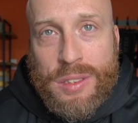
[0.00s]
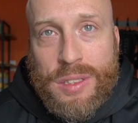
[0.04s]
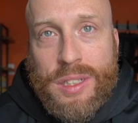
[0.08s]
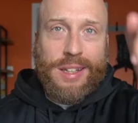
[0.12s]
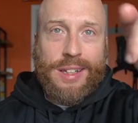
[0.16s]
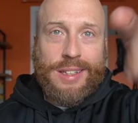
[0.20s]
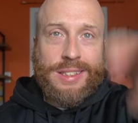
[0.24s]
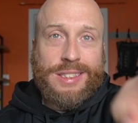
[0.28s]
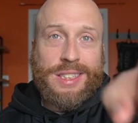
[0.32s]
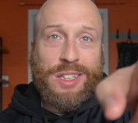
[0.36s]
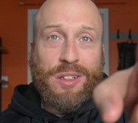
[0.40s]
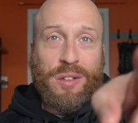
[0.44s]

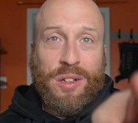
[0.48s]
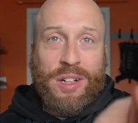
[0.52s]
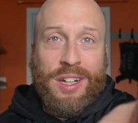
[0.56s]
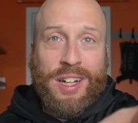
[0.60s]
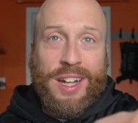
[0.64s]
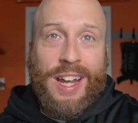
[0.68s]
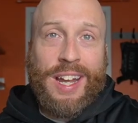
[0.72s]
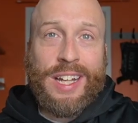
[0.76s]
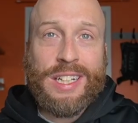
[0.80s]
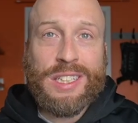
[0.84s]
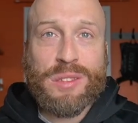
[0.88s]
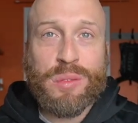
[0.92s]
until the
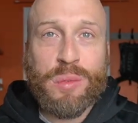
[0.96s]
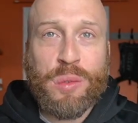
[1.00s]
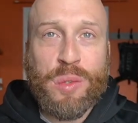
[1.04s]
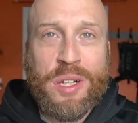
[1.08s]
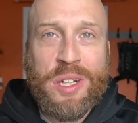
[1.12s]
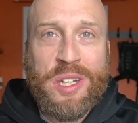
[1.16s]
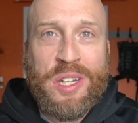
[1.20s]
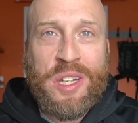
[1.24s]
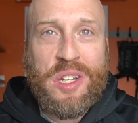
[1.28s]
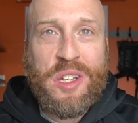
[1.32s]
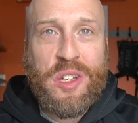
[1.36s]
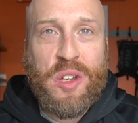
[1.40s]
next
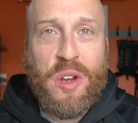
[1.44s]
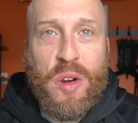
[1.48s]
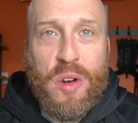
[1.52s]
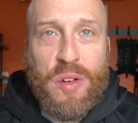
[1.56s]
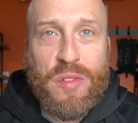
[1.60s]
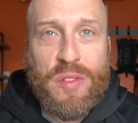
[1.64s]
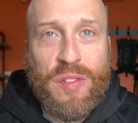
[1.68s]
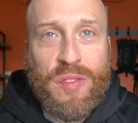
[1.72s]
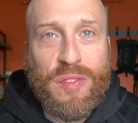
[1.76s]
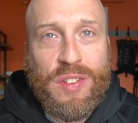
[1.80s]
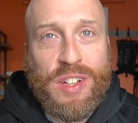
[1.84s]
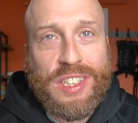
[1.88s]
one
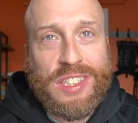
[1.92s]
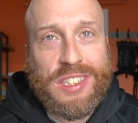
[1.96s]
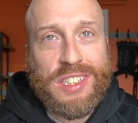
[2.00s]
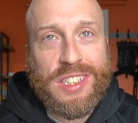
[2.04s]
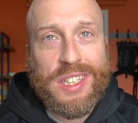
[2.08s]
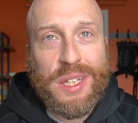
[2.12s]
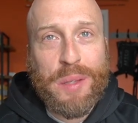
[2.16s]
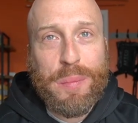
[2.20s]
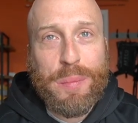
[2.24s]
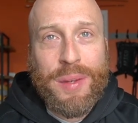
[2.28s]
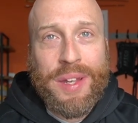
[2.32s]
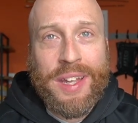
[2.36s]
you've
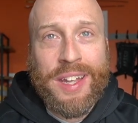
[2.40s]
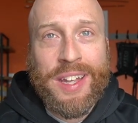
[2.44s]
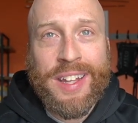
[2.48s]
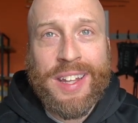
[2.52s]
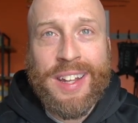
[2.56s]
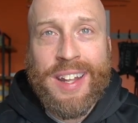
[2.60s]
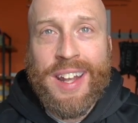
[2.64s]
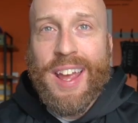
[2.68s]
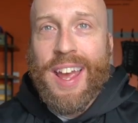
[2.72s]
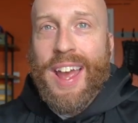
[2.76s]
officially been